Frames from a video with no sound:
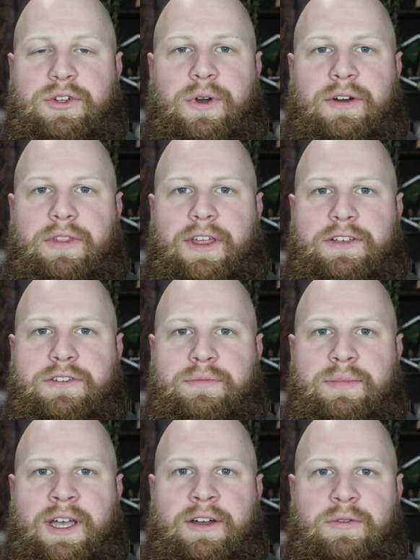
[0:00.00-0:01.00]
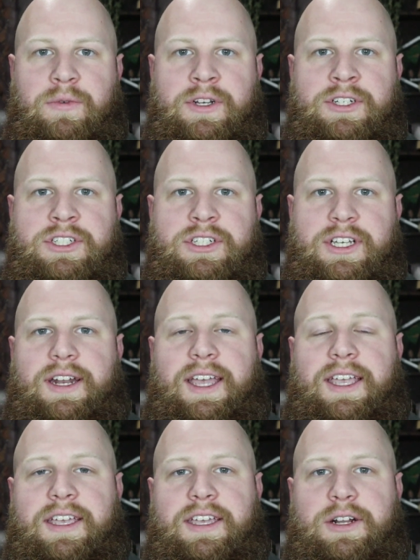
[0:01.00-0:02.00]
a 12,000 pound winch, and
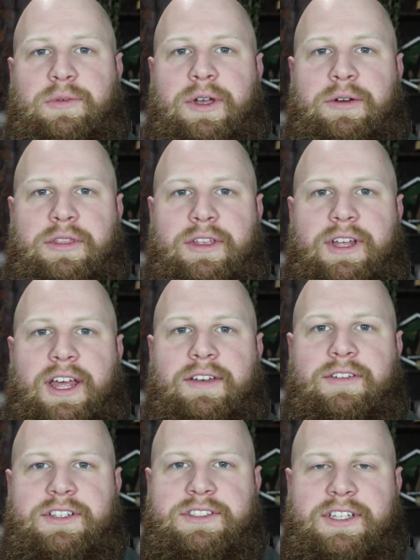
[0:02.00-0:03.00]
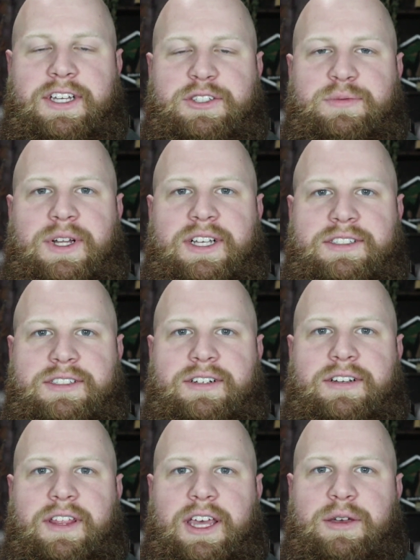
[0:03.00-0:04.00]
I can get away with it having snatch blocks and
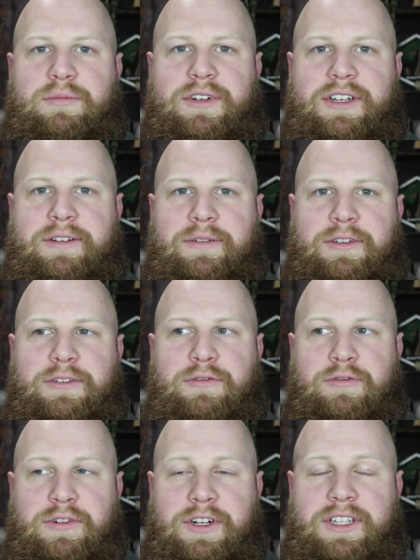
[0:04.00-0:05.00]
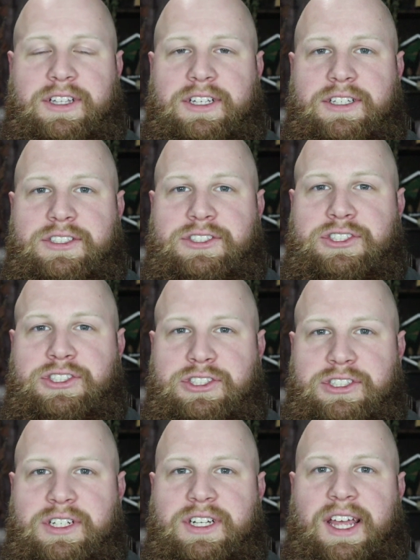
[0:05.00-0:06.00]
all that, but you really
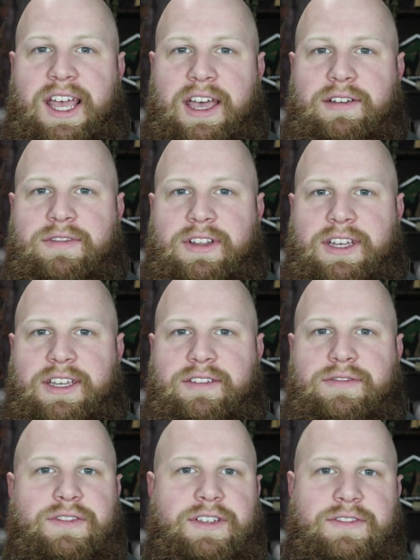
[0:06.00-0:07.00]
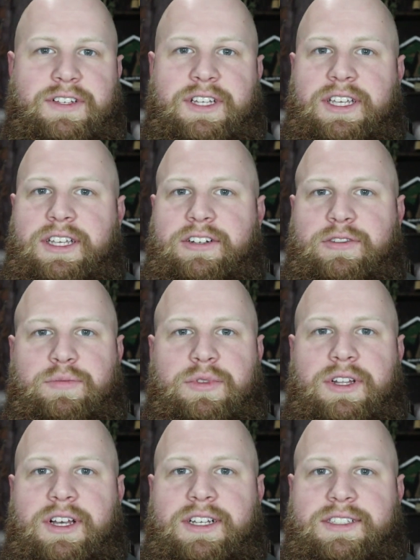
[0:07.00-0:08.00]
should have like a 15 or
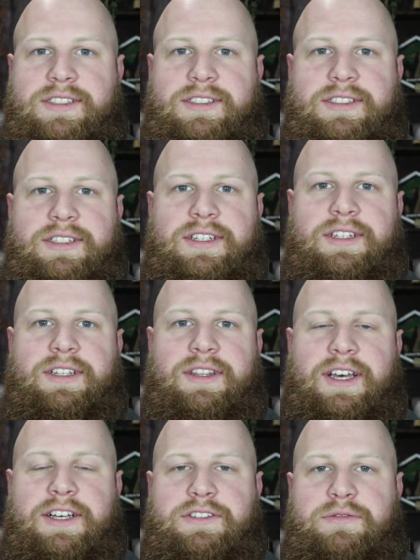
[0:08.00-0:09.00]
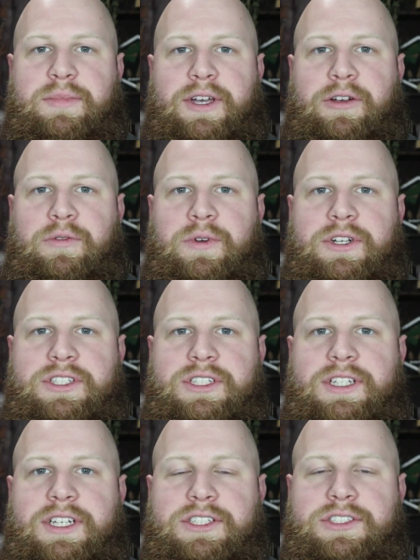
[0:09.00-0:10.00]
plus 1,000-pound winch
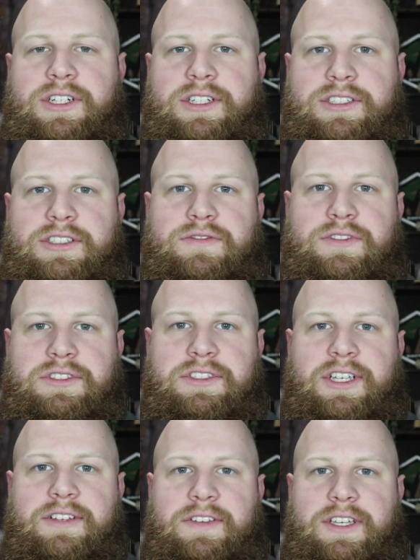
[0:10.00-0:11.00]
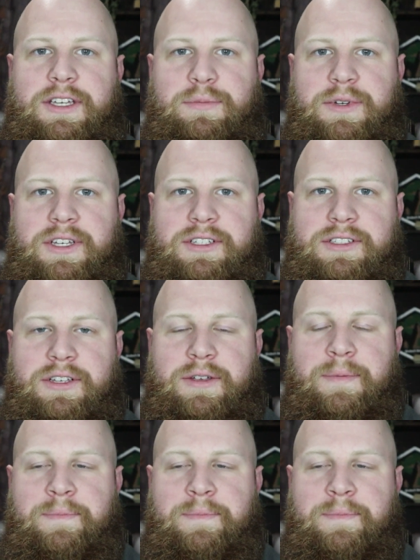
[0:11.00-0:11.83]
in that truck just for safekeepings.